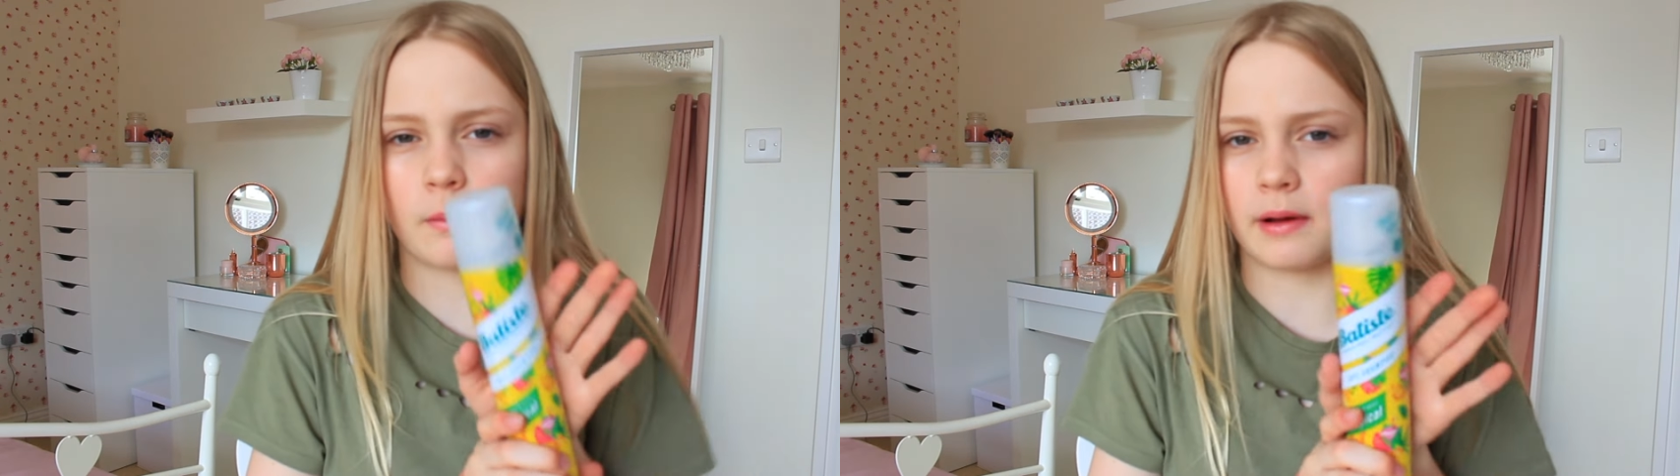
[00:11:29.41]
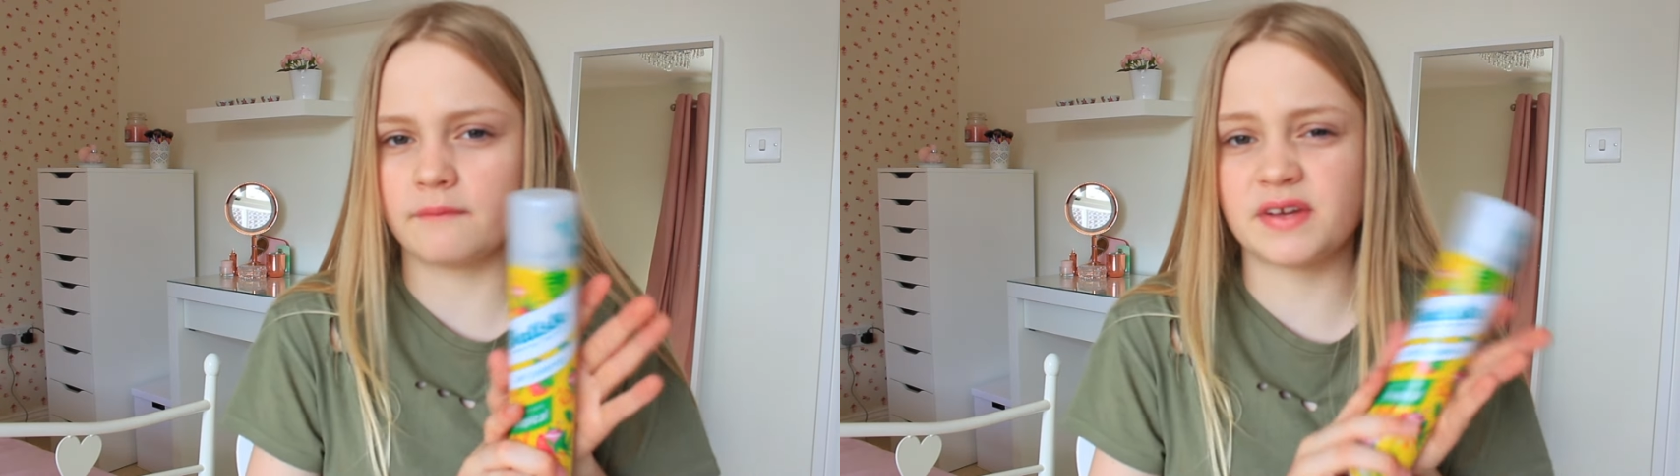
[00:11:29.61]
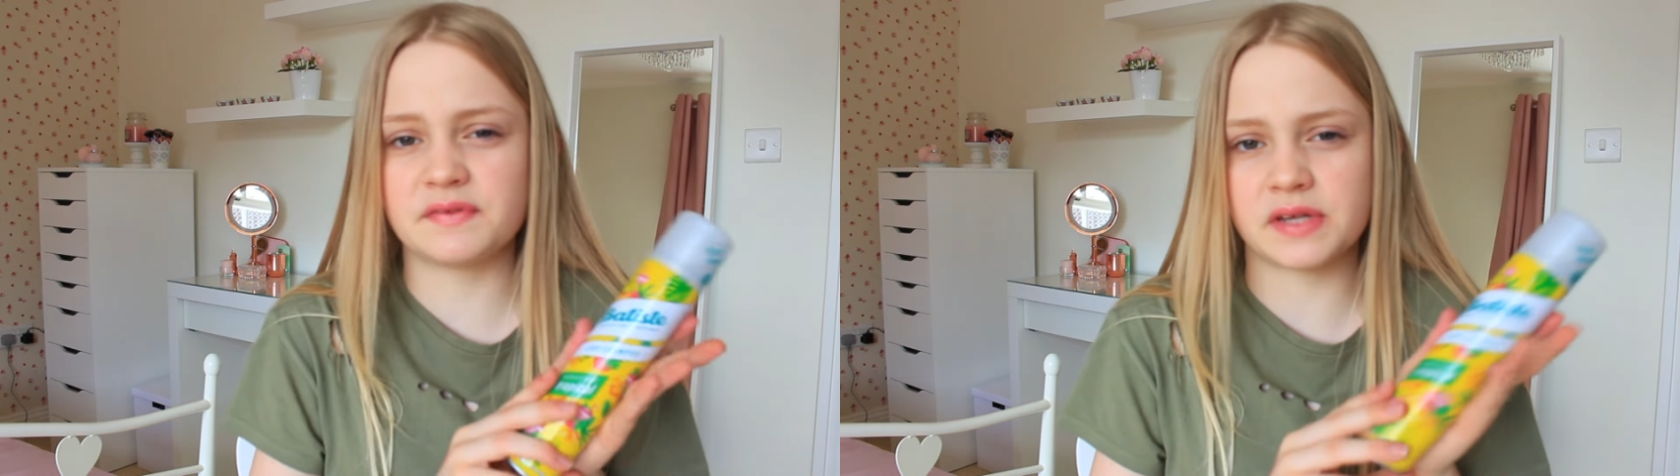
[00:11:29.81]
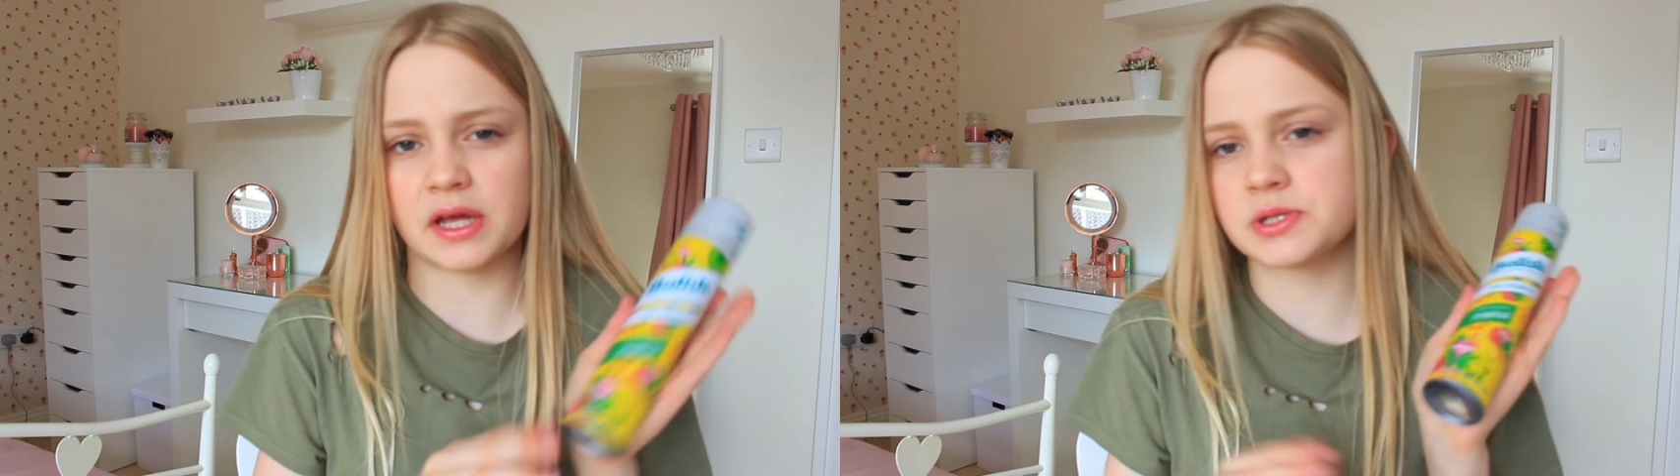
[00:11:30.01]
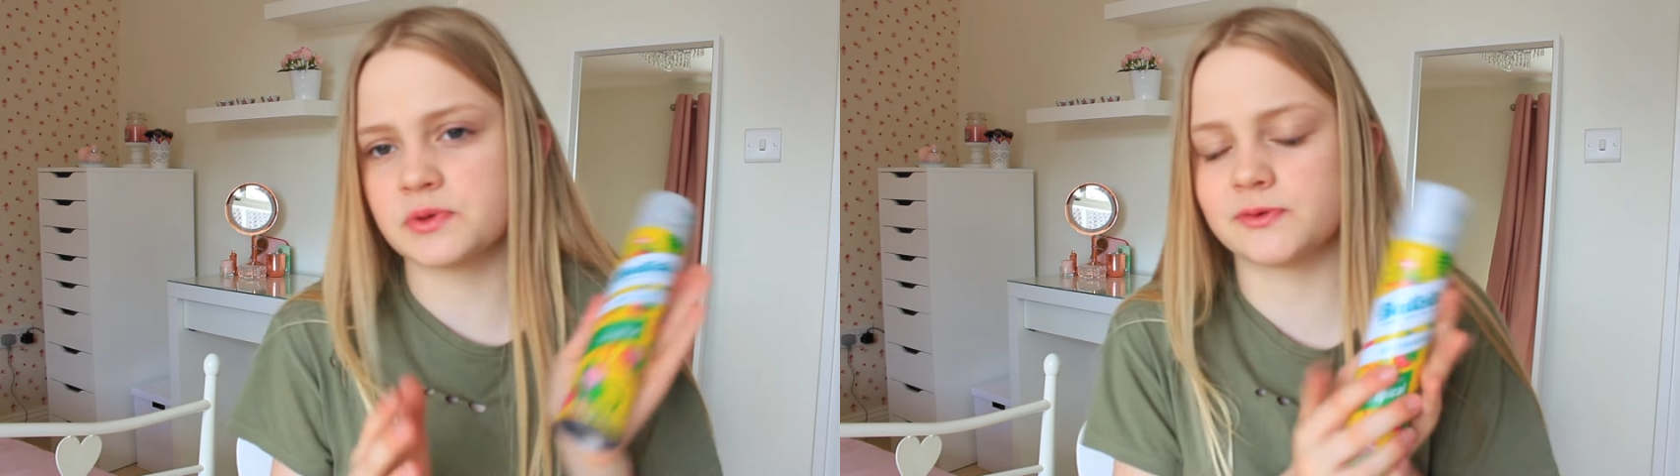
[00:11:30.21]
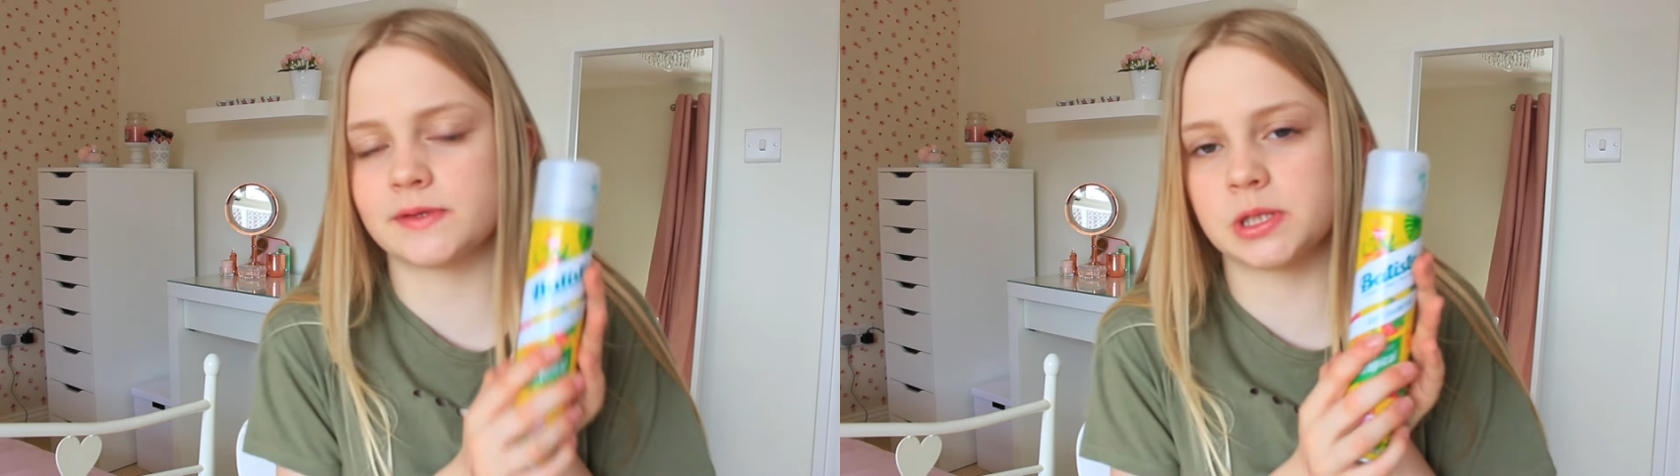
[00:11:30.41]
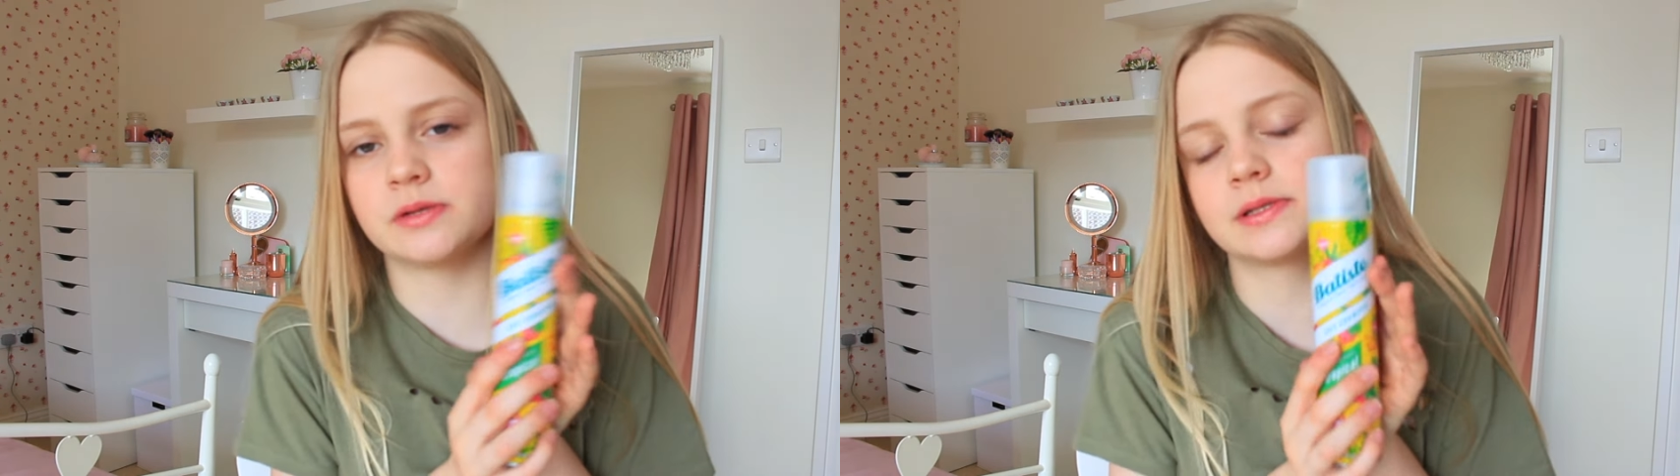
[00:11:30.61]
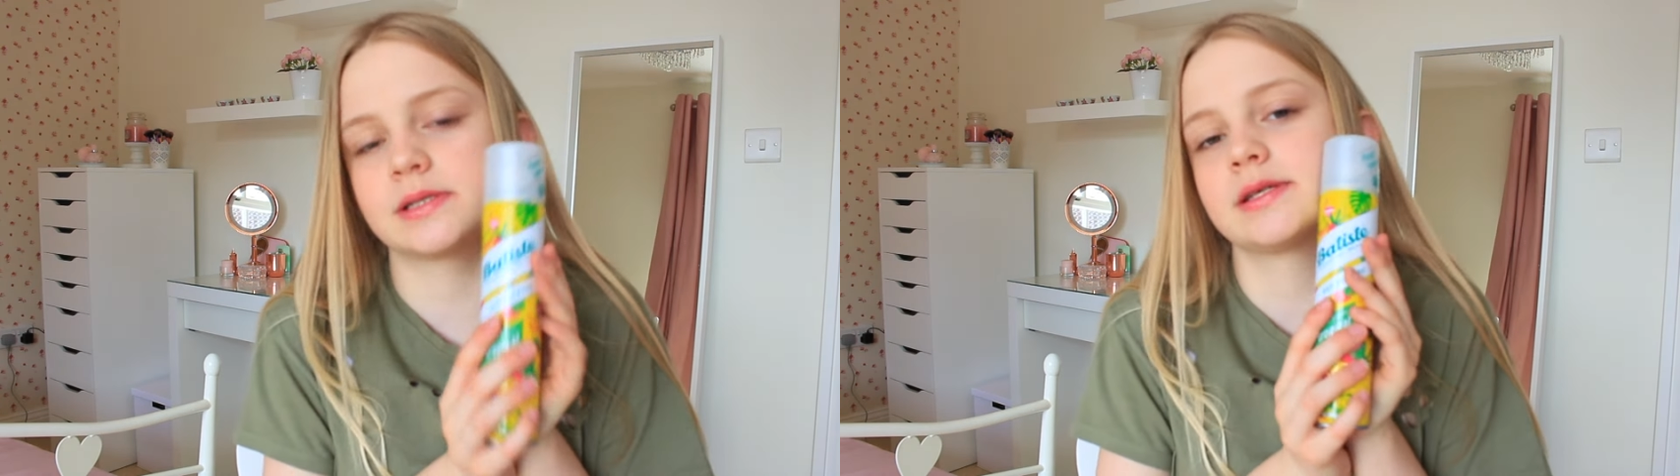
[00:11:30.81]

£1.50 because it's reduced.